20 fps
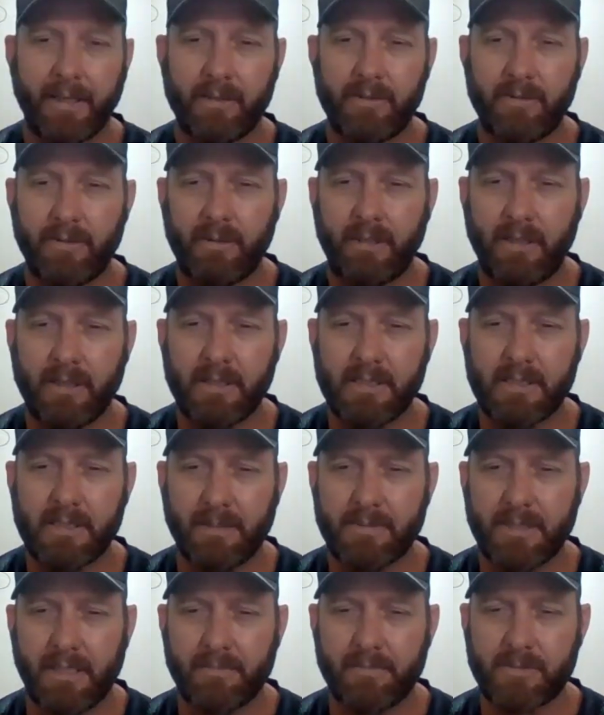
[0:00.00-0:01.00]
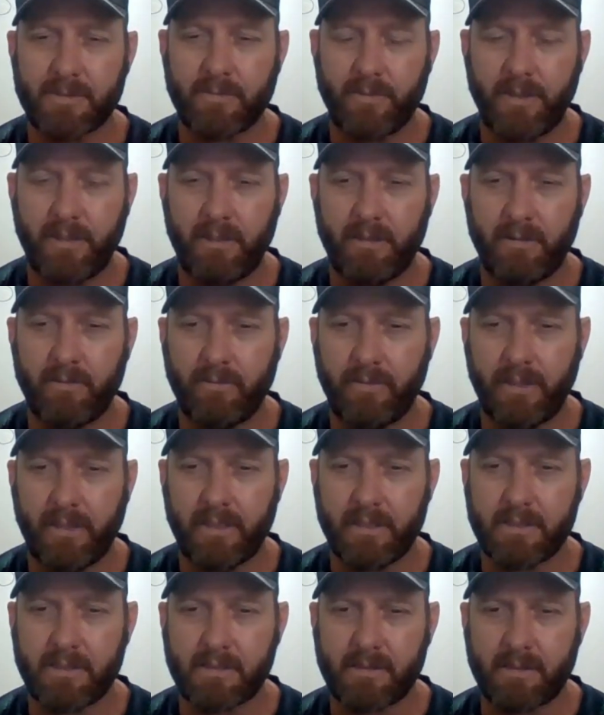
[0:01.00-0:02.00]
But I do think sometimes we
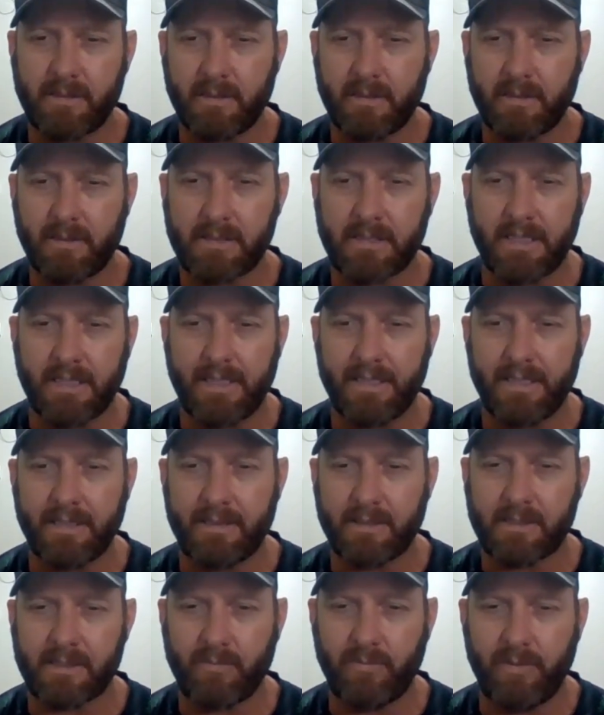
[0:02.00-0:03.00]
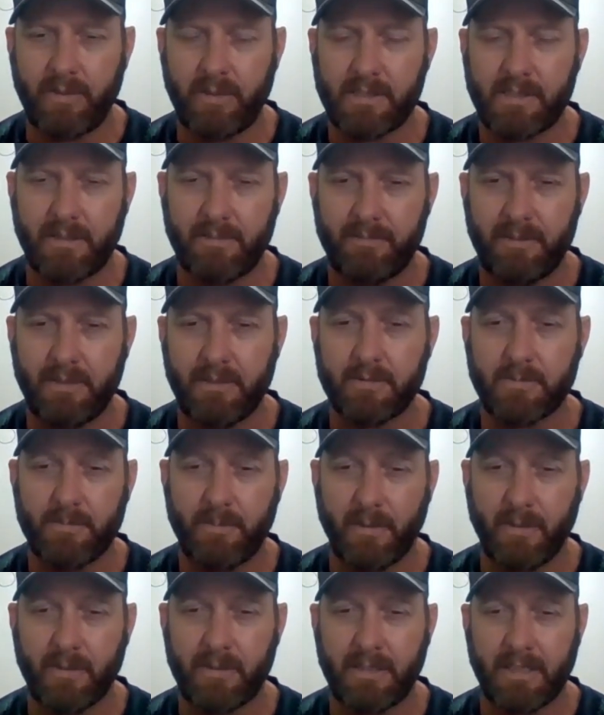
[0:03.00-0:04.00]
as scientists, we sometimes
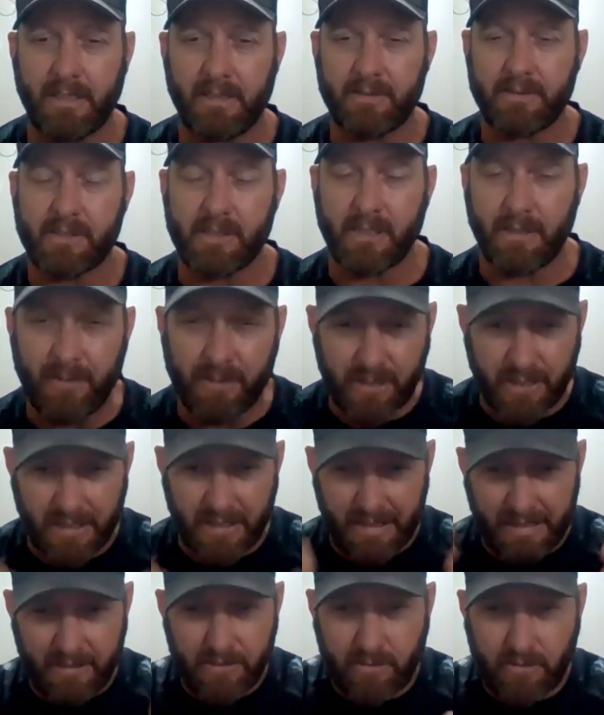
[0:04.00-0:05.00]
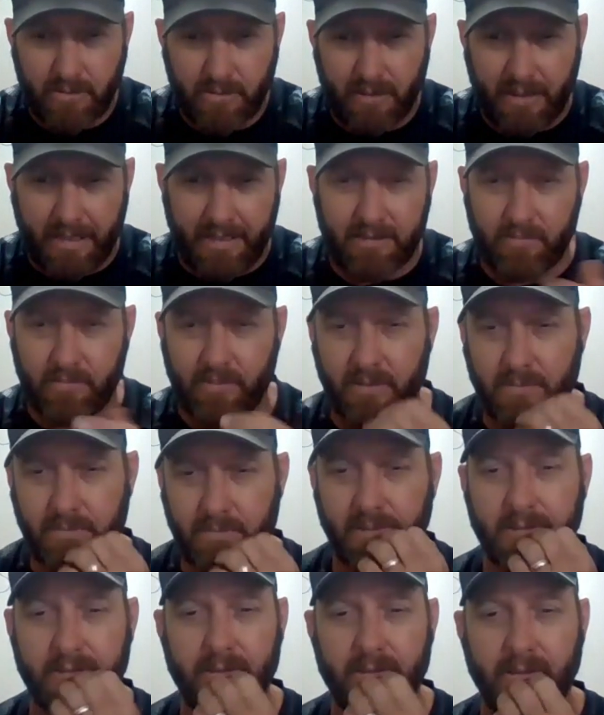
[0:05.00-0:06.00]
bog down so much into that, what
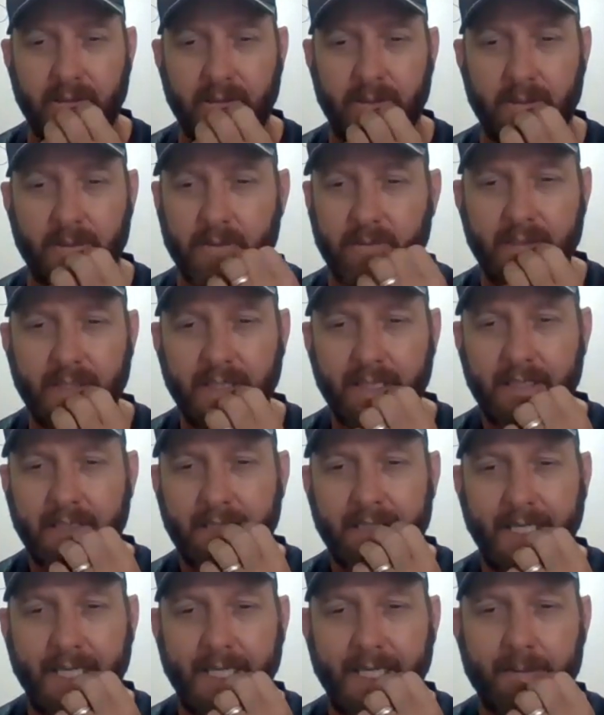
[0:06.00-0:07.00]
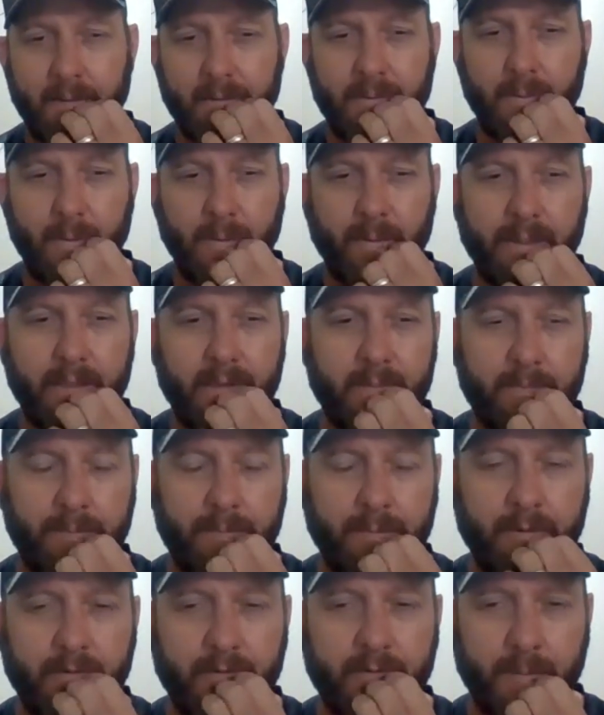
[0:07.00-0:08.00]
we do and what we want to
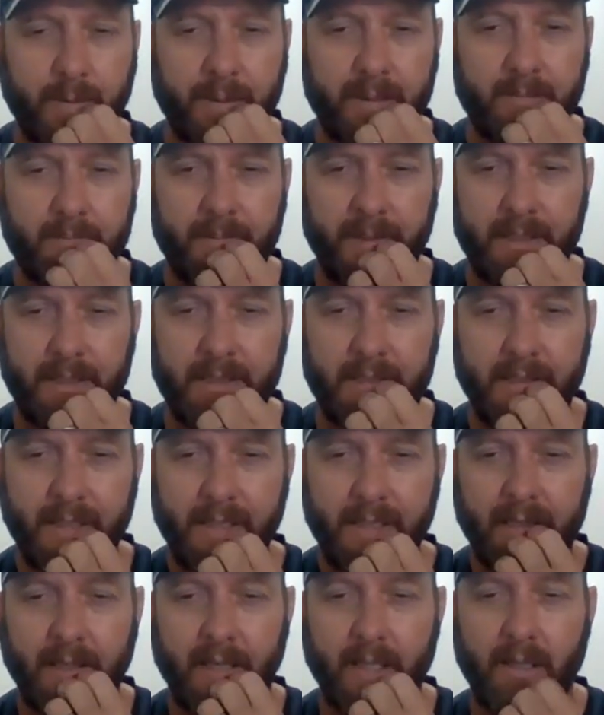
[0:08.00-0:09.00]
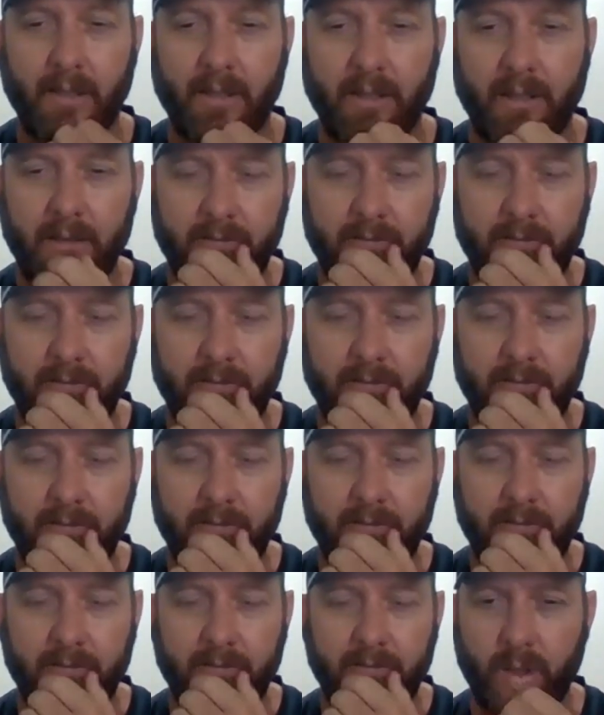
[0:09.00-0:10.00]
improve. But a lot of what
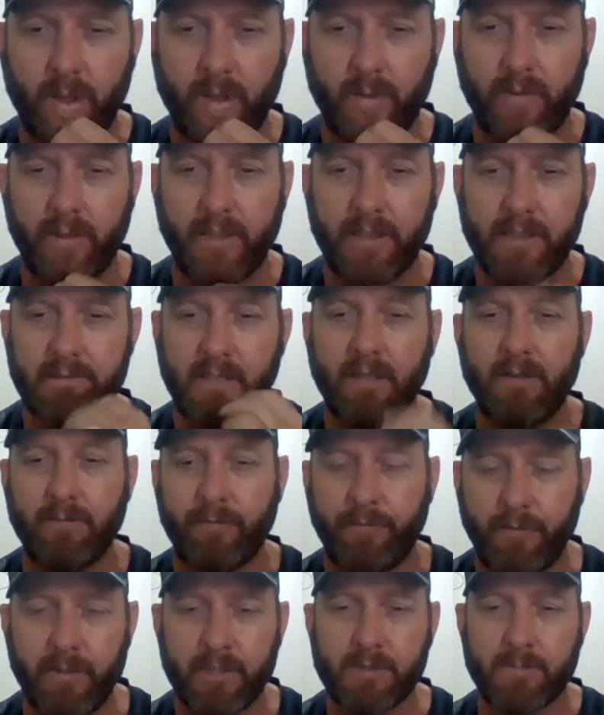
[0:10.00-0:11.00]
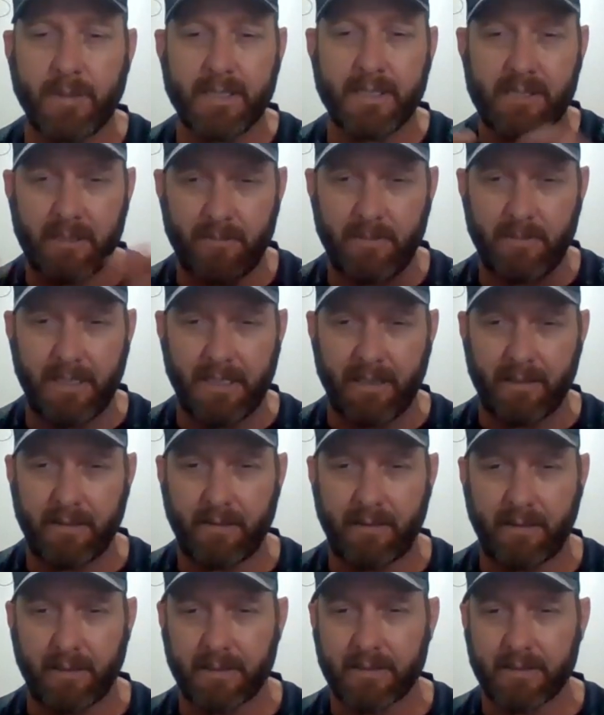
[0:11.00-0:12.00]
you do is influenced by so many
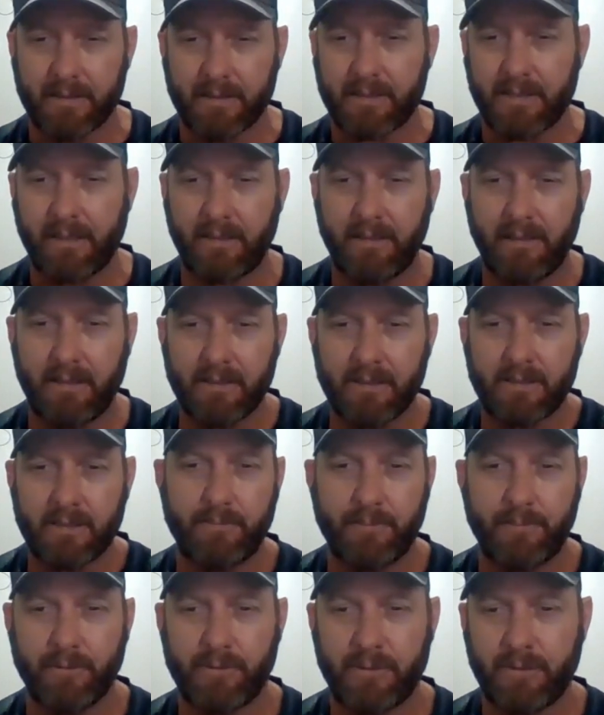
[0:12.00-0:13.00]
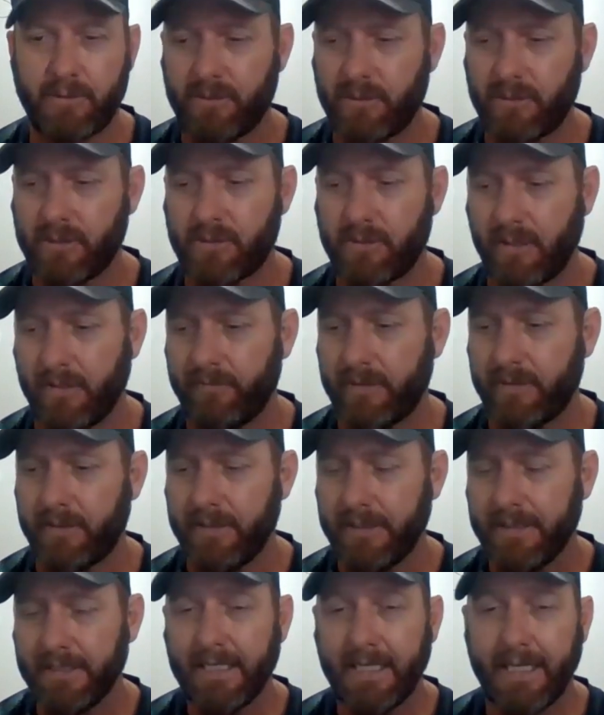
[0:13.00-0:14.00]
other things. And I think it's important just to have
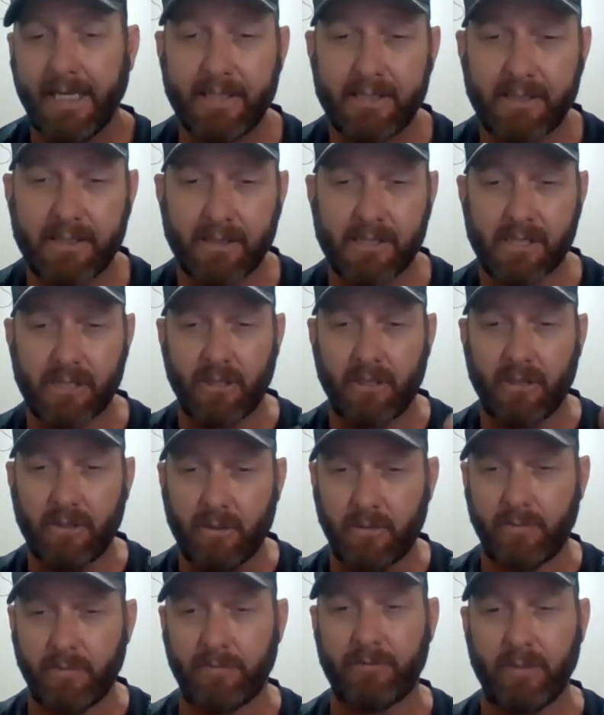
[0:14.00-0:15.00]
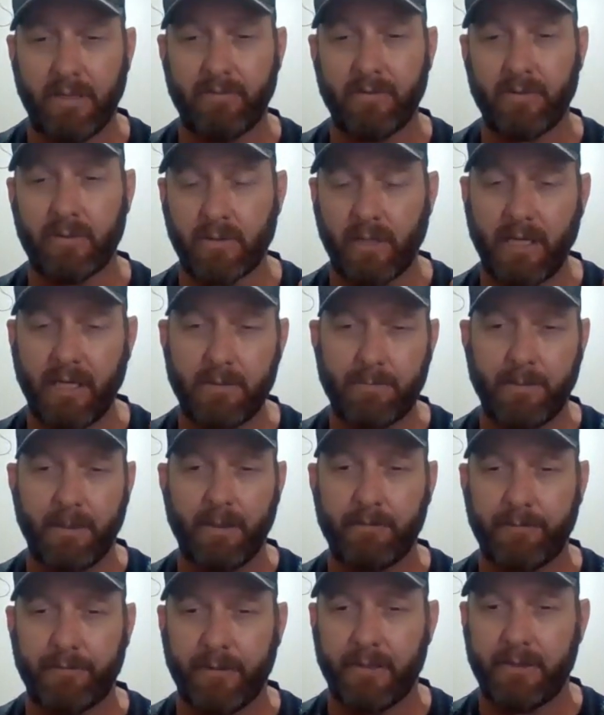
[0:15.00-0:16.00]
as a start off, to have a great
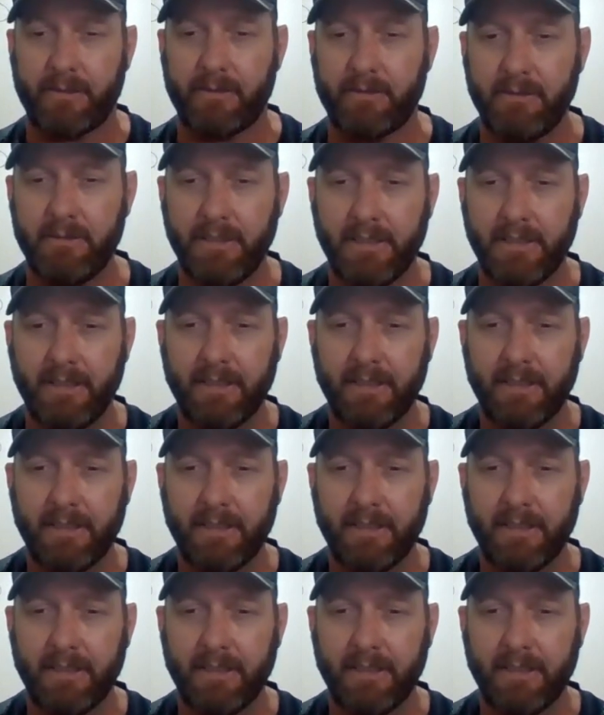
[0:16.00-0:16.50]
profile.